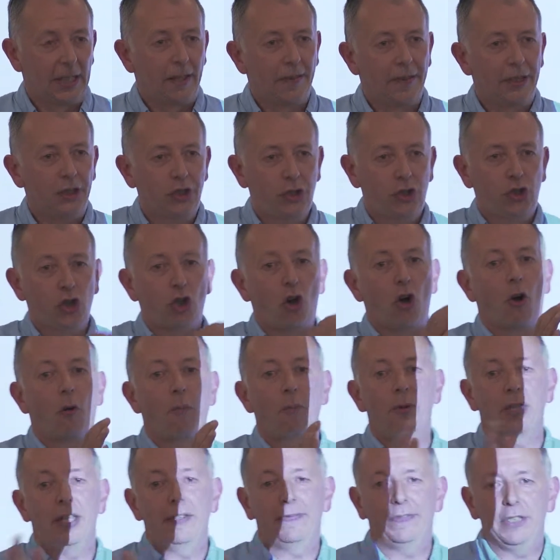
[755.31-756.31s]
The
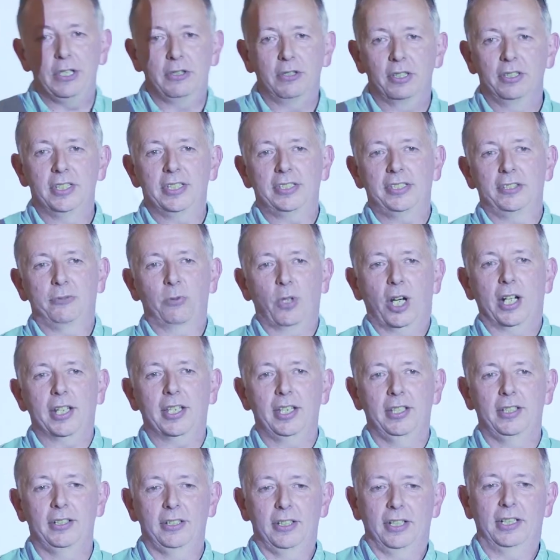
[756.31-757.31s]
job, if you can, this is where
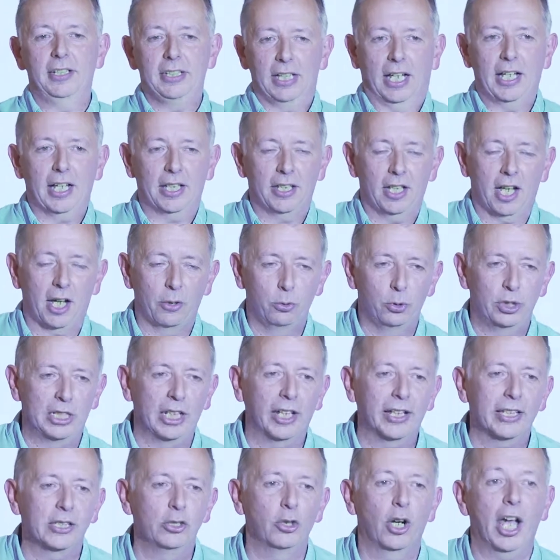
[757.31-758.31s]
I would
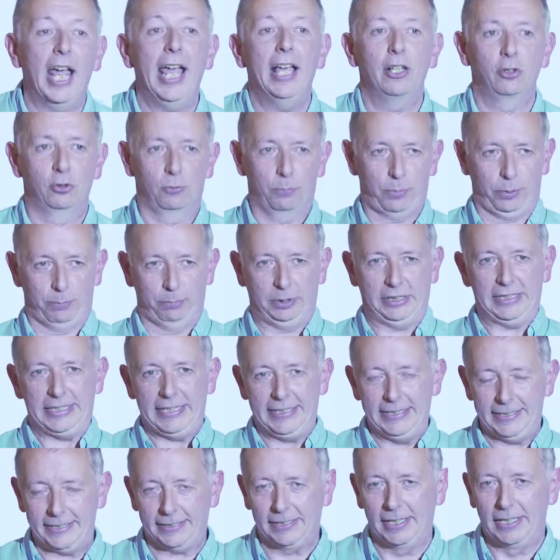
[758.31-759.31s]
like your help,
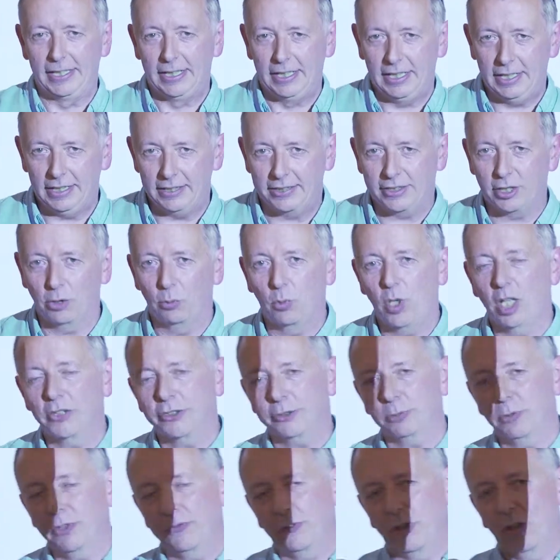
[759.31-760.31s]
please, is that
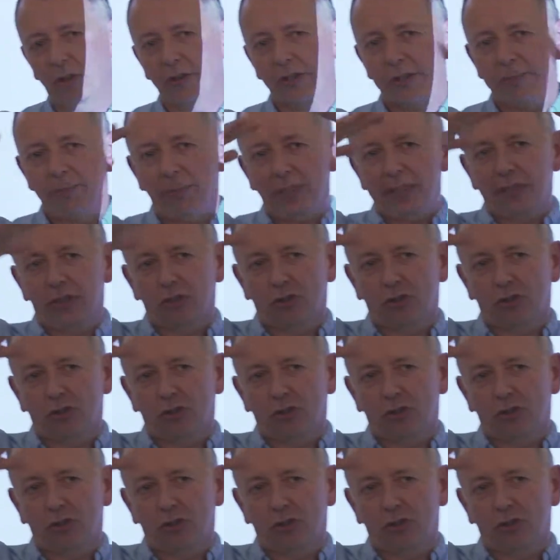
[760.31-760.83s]
whilst we've got this big